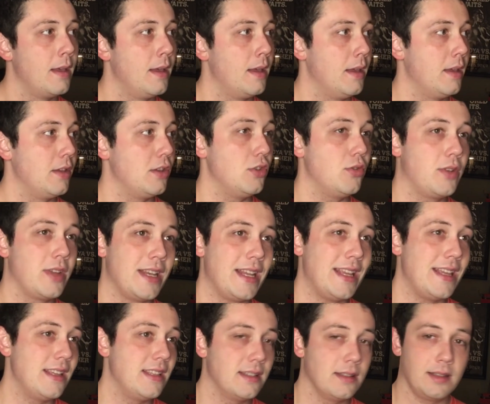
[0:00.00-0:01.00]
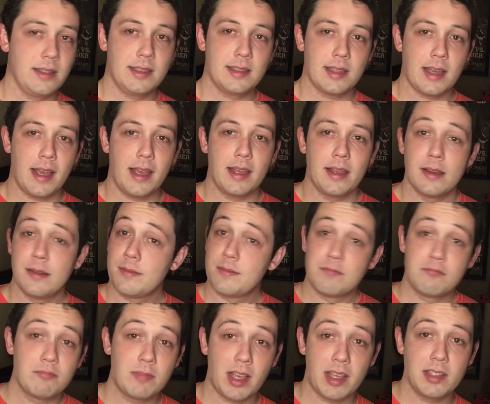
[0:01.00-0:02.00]
you could easily say
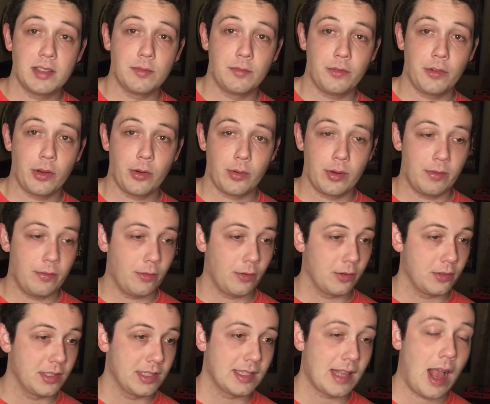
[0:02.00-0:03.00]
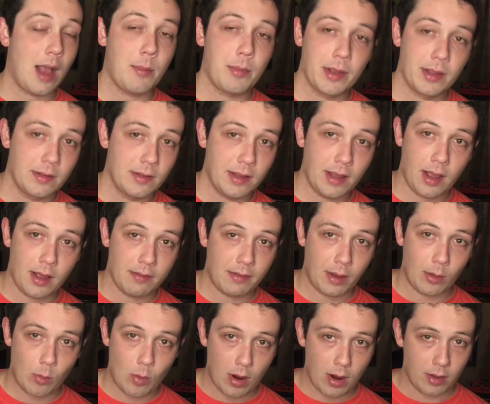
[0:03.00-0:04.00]
Tyson Fury for stopping Deontay
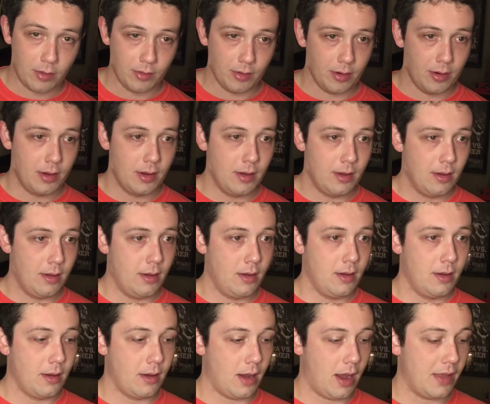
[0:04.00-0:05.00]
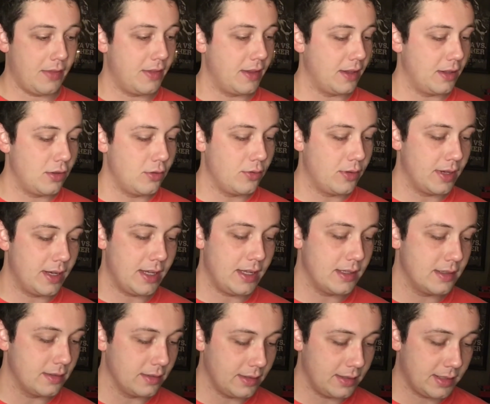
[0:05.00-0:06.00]
Wilder. I think you could
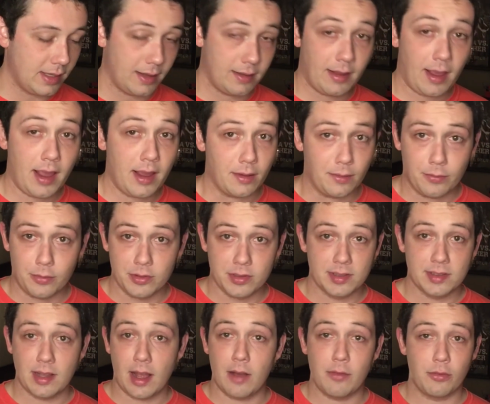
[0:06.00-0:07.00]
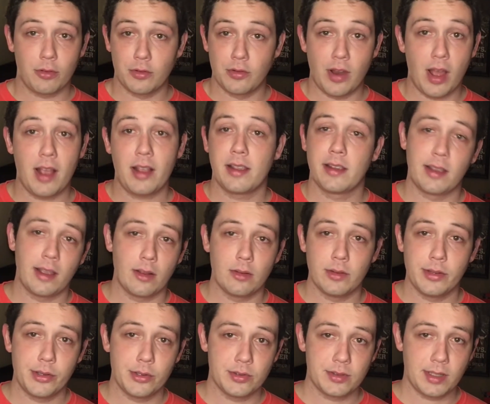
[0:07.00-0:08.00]
easily say Tank for stop for knocking out
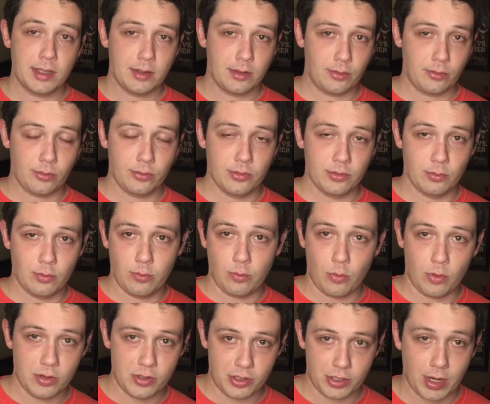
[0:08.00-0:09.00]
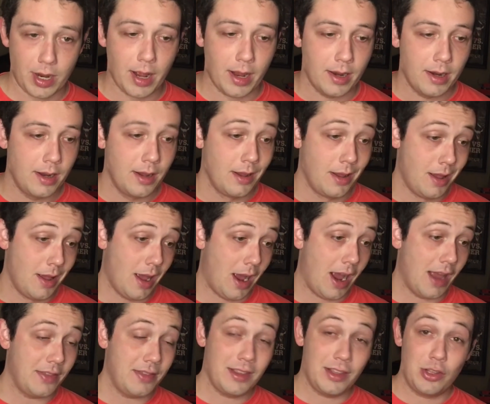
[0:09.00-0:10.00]
Leo Santa Cruz with one shot.
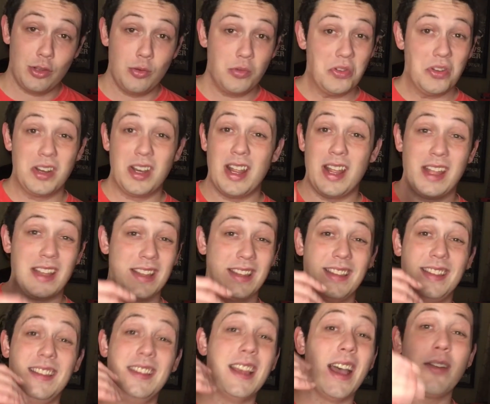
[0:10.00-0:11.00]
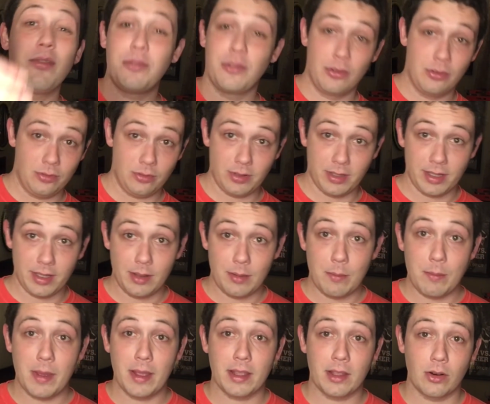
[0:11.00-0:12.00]
I think you could definitely
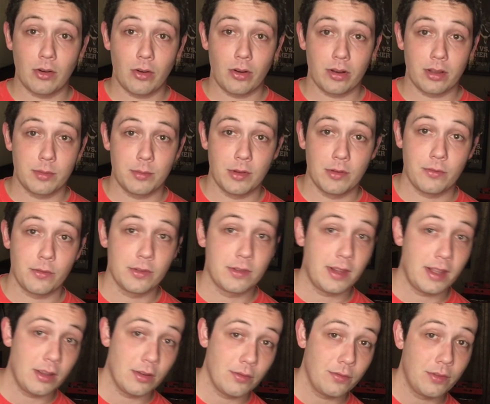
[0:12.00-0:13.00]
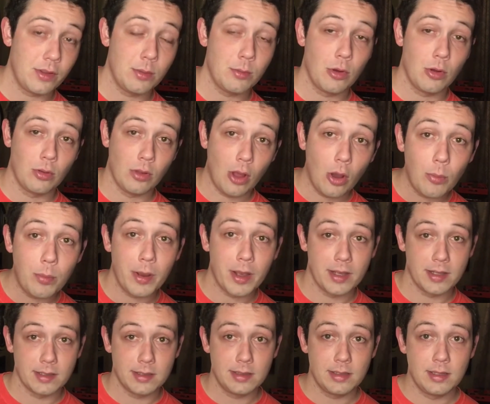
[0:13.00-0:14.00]
make an argument for Teofimo
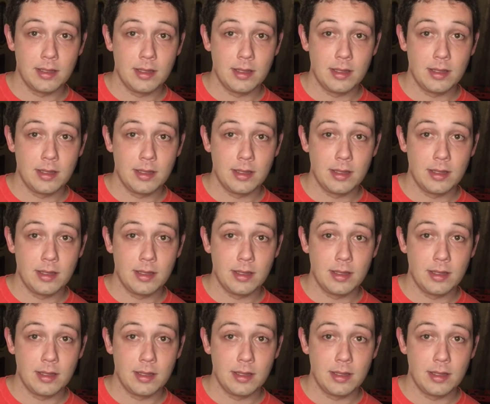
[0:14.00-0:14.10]
Lopez,